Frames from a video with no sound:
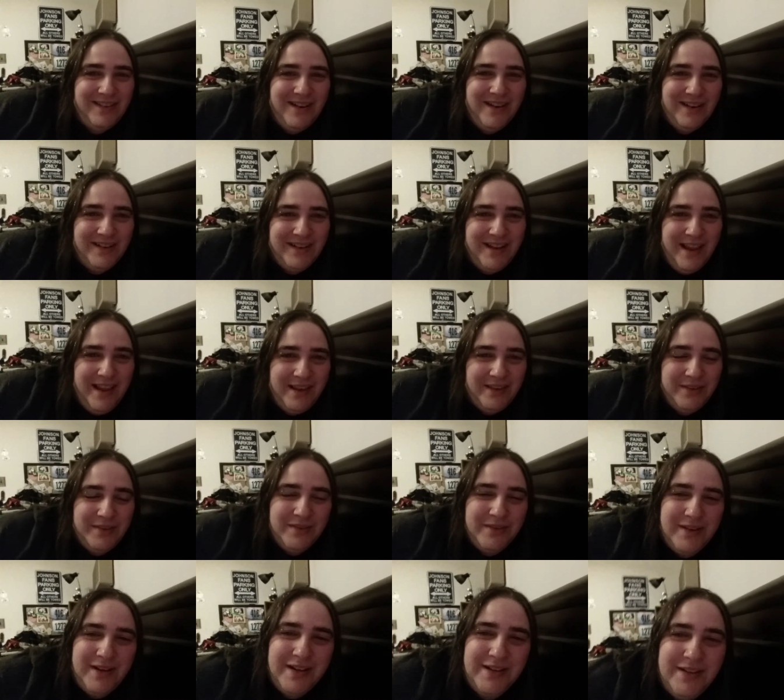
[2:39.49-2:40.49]
there are days
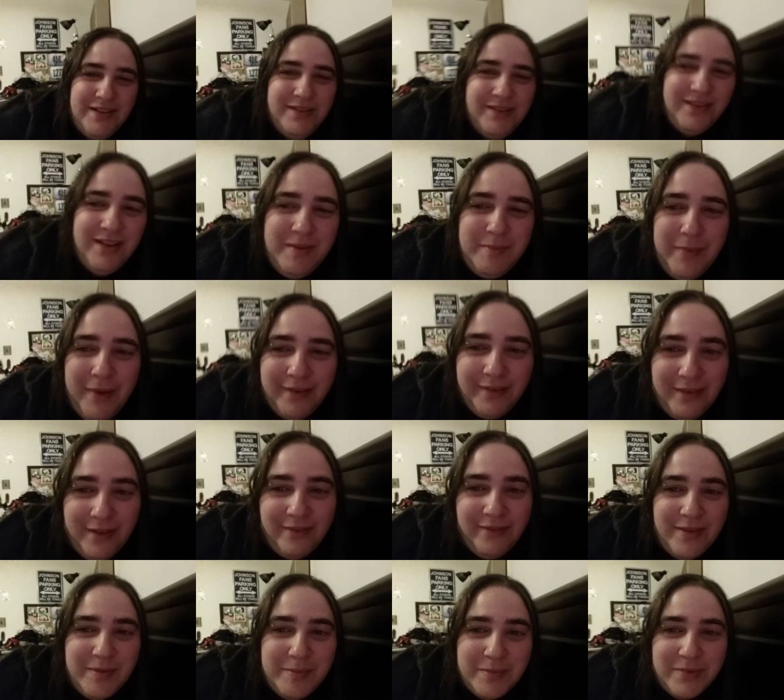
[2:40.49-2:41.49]
when I just look at
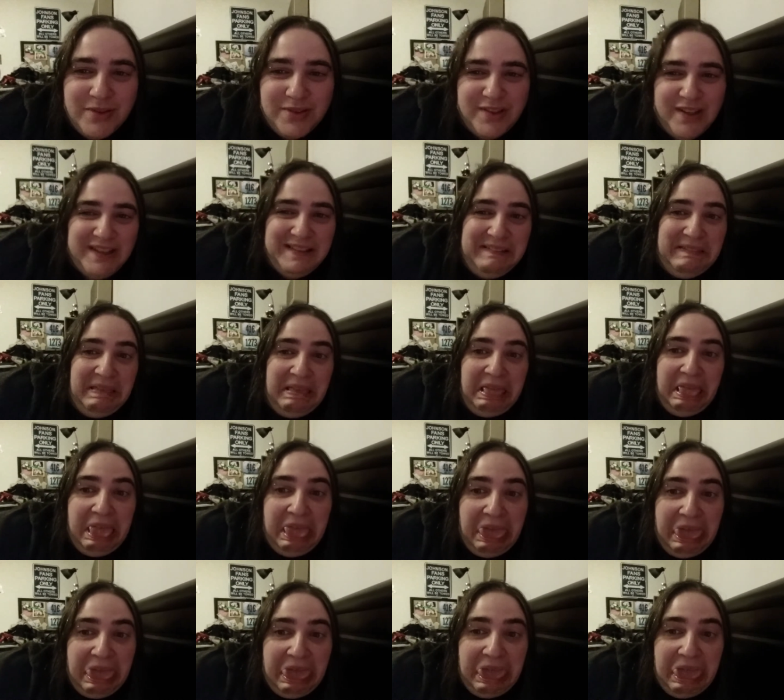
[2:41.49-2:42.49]
myself and I'm just like,
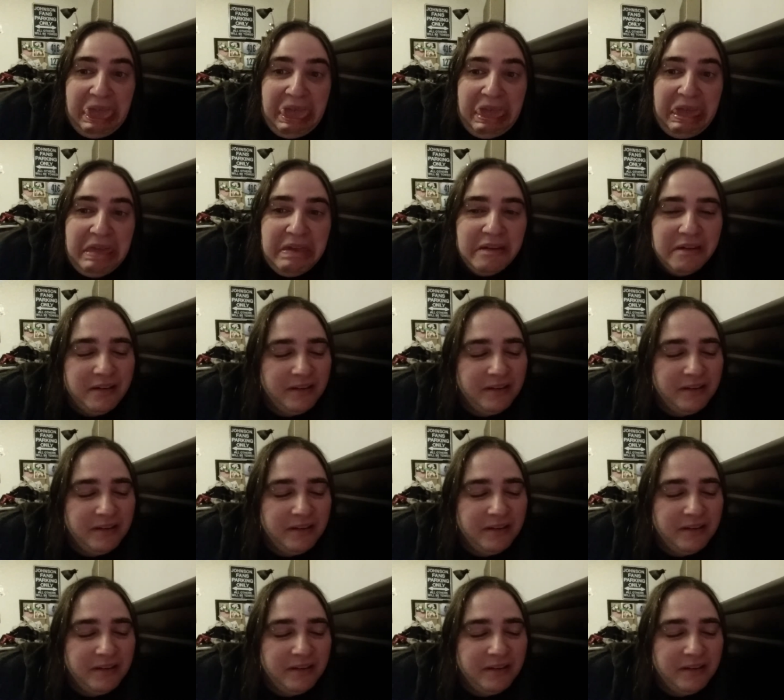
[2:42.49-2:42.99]
Ugh